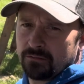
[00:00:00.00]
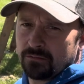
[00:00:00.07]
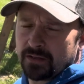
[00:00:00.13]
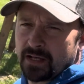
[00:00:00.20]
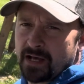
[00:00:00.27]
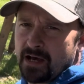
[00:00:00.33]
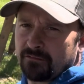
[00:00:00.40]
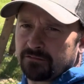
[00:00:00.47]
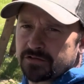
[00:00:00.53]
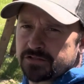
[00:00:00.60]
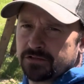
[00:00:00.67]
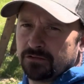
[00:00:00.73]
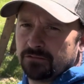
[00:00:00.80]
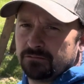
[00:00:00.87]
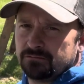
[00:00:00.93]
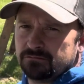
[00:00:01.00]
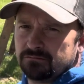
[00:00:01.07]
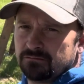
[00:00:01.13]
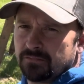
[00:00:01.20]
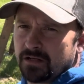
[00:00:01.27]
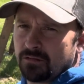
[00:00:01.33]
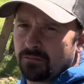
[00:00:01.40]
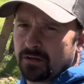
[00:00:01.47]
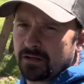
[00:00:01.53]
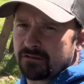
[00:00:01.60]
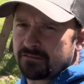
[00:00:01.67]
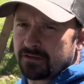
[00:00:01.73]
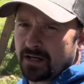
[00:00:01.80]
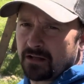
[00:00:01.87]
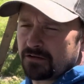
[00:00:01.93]
we have to shoot, and the
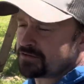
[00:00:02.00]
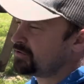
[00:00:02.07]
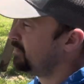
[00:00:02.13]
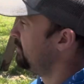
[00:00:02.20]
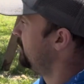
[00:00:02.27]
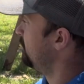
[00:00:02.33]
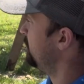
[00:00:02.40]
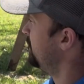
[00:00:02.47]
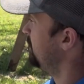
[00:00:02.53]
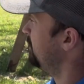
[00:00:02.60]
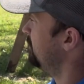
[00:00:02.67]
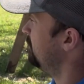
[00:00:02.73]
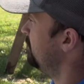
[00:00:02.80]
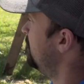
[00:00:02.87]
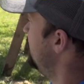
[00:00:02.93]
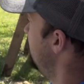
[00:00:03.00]
style of shooting that we do.